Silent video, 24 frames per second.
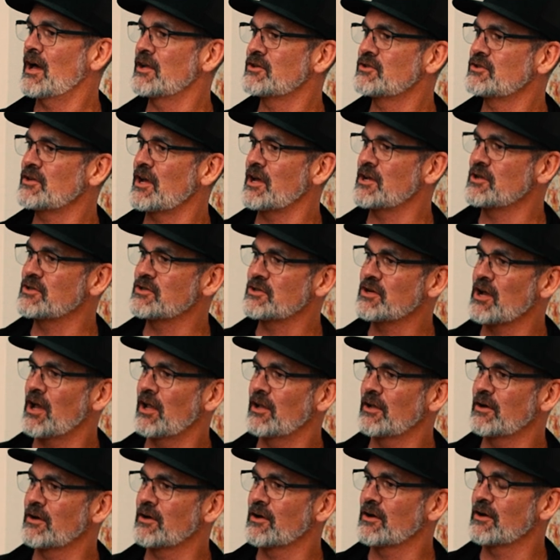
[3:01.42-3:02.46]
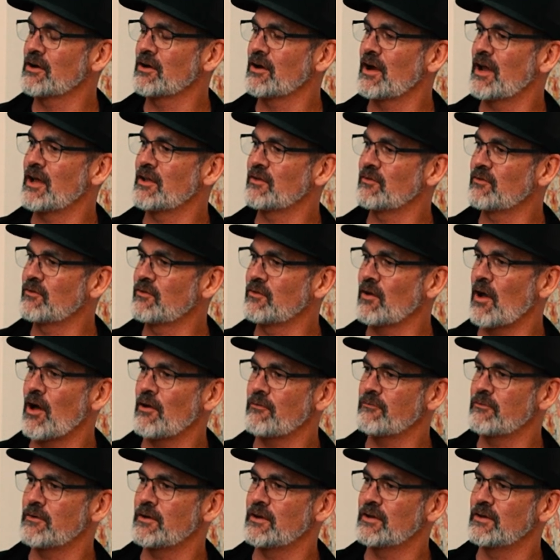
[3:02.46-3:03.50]
change color and
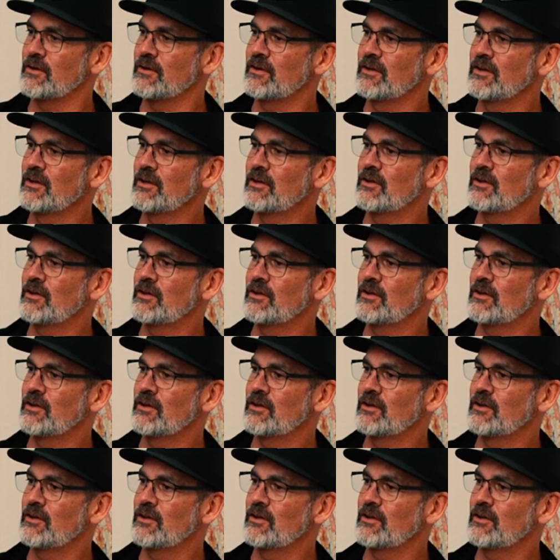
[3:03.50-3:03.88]
soften,